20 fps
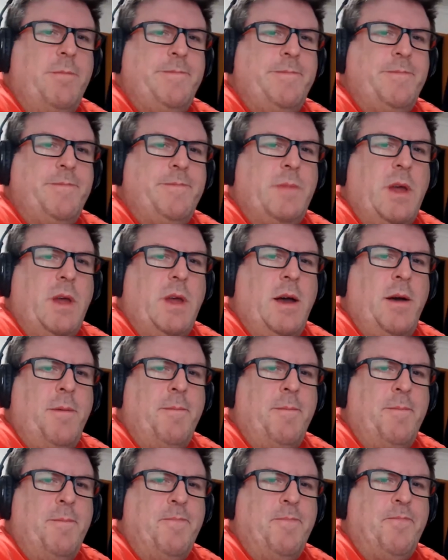A job's
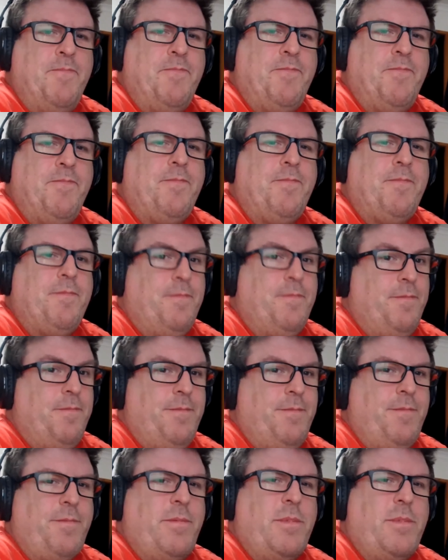um, a job.
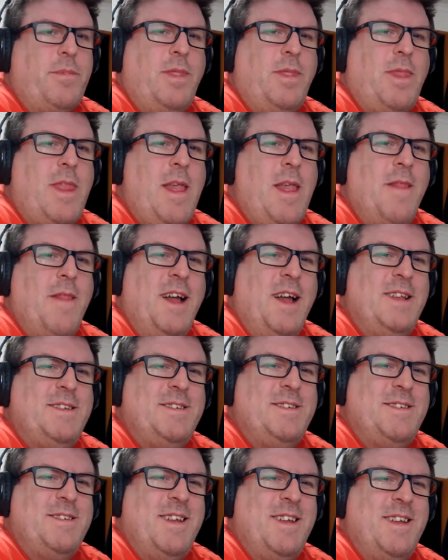
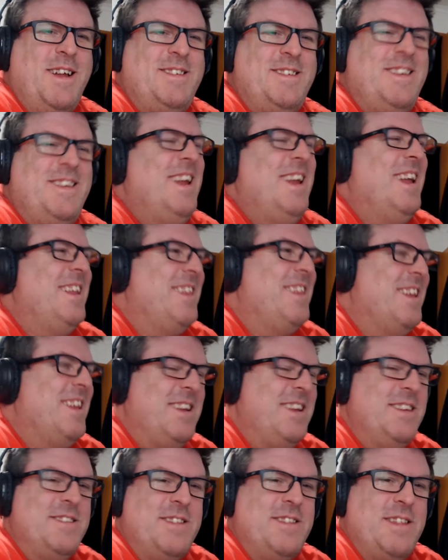That's that's that
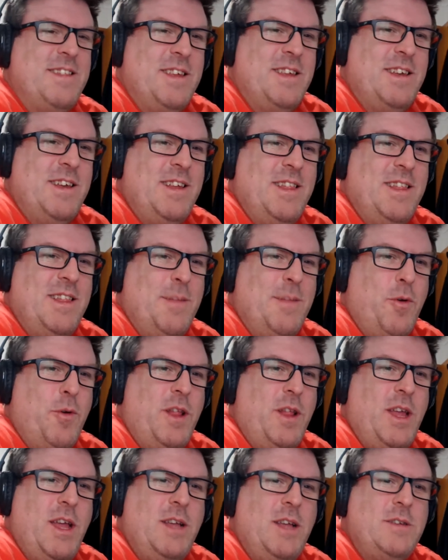is the, the point
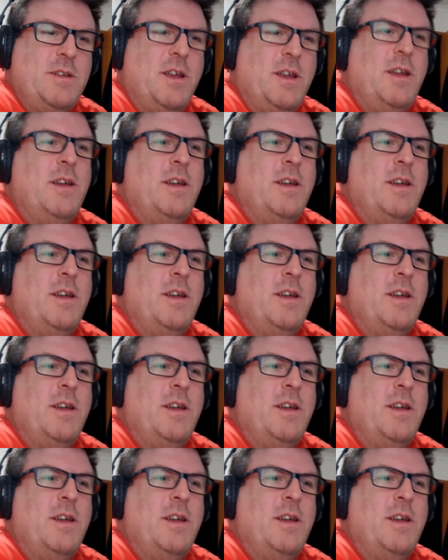there. So.